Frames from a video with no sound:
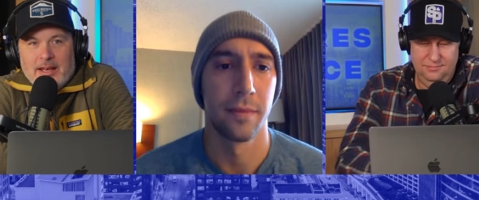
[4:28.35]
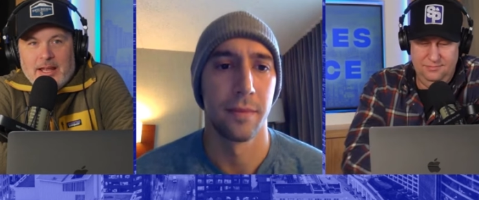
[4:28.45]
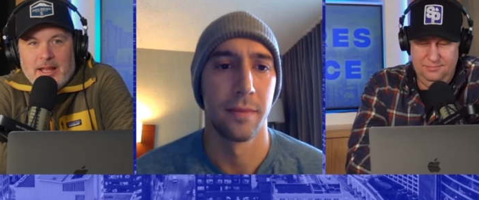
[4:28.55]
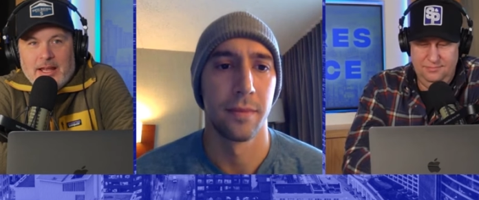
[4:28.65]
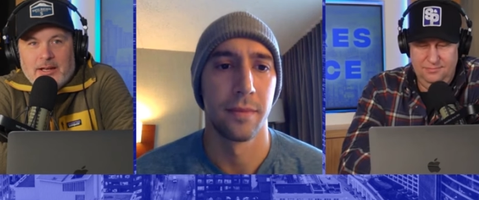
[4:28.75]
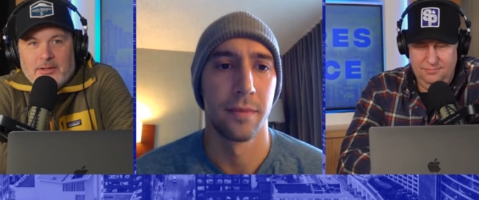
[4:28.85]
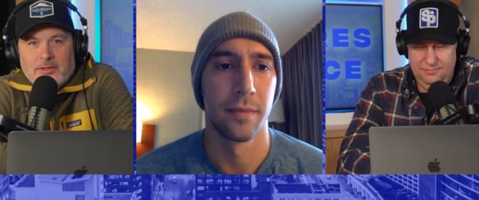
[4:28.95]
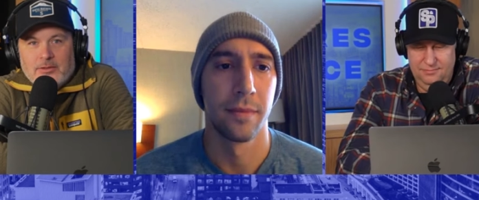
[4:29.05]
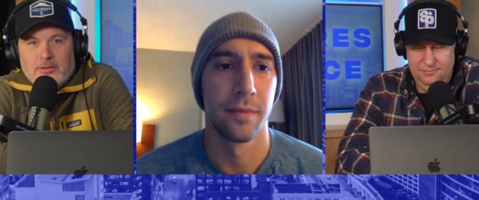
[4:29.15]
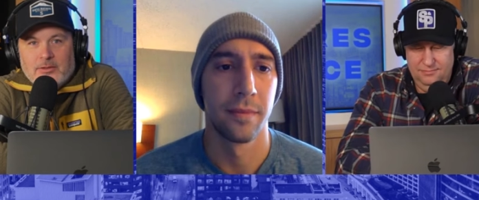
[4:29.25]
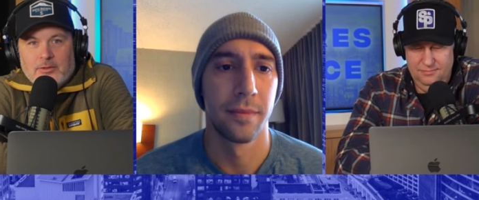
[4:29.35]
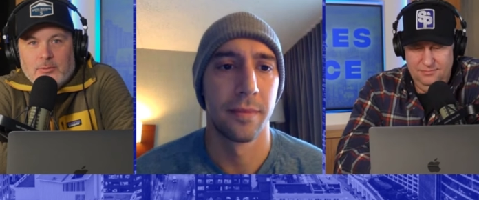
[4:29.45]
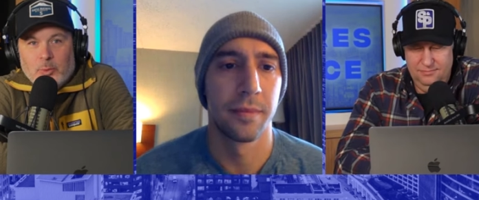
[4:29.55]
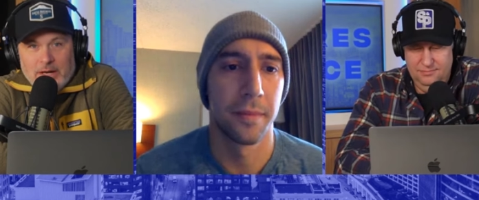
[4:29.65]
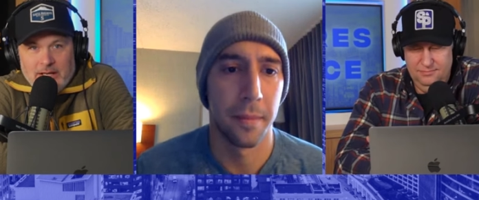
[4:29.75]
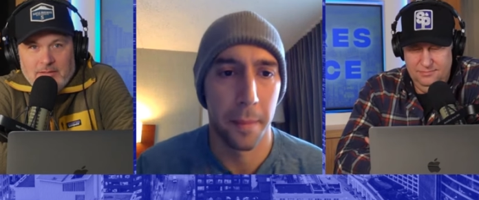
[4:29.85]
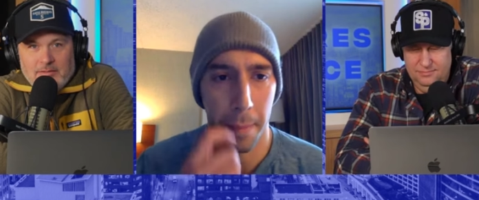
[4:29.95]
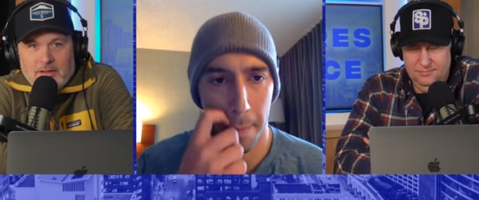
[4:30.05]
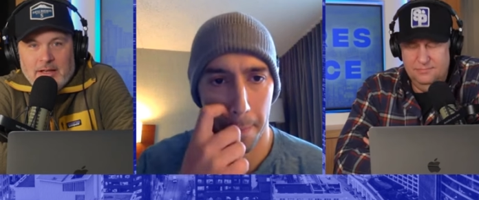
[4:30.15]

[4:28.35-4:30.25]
Speaker 1: and winning. And